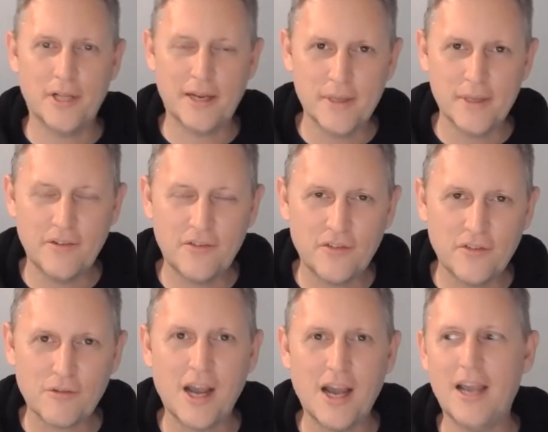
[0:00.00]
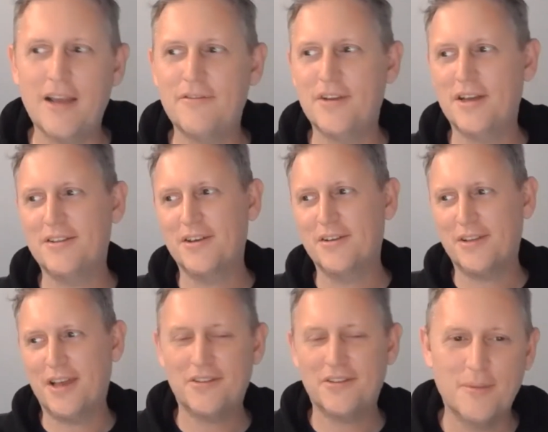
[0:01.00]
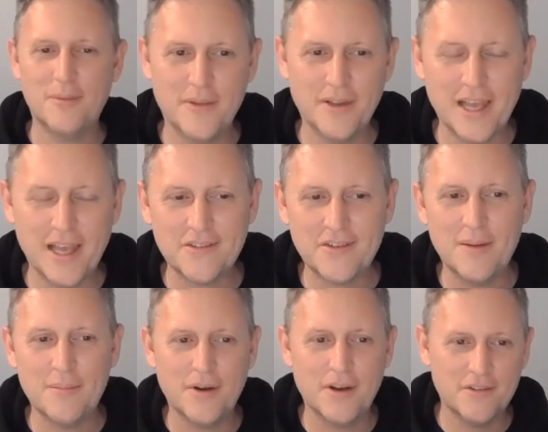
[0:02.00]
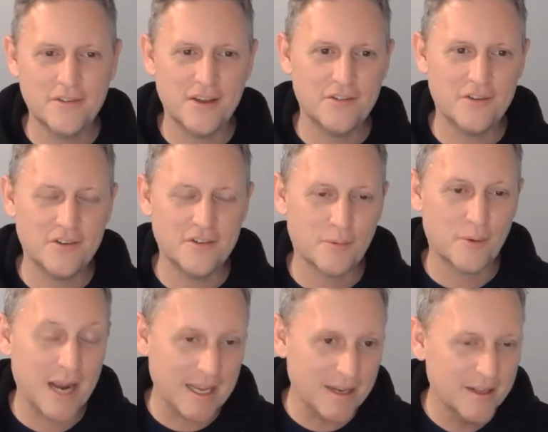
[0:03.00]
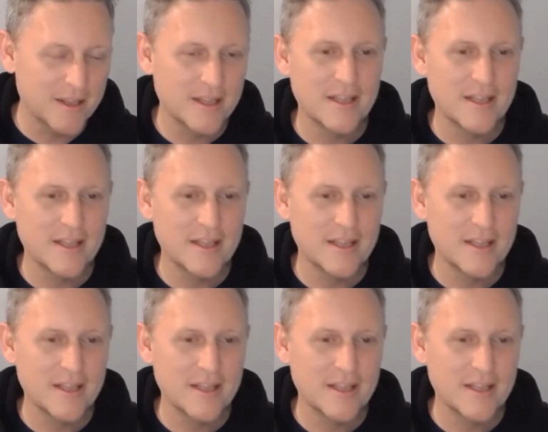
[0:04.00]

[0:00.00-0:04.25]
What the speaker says: I really strive to get those last name pronunciations right.